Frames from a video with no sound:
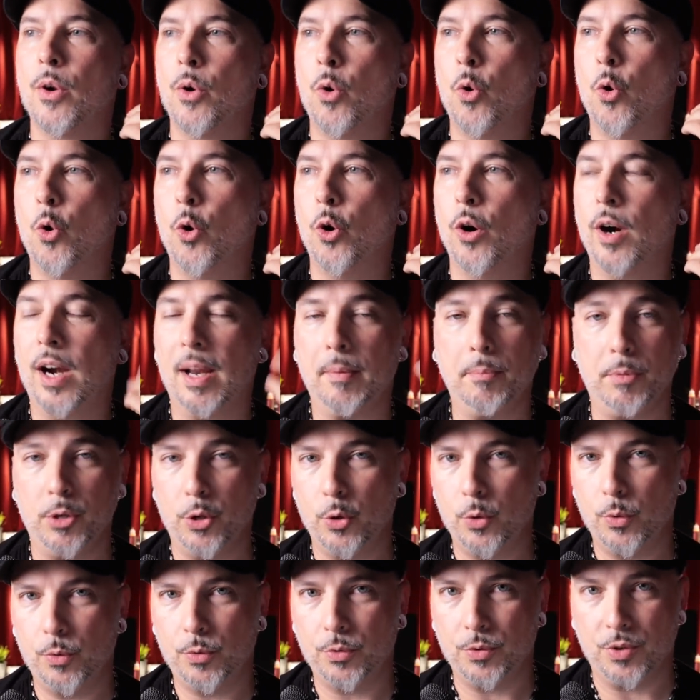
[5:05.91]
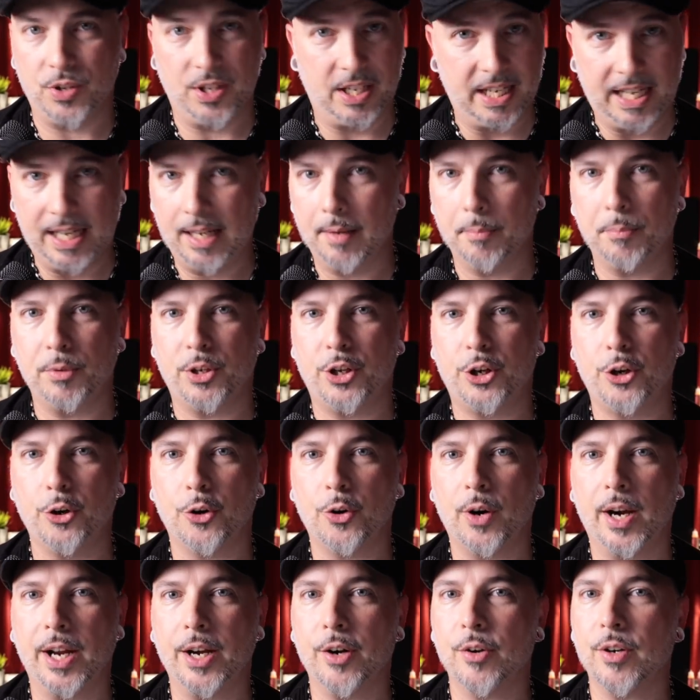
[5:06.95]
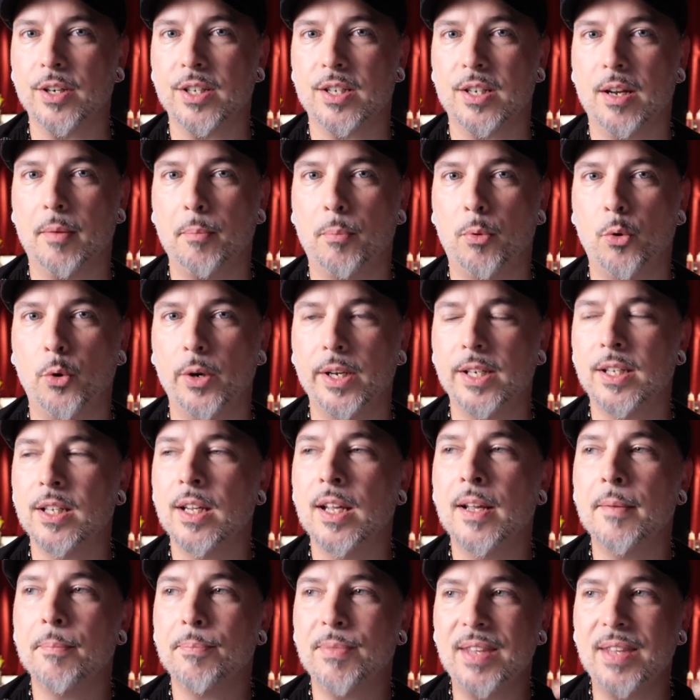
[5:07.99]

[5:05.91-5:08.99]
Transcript: or a museum curator at some point,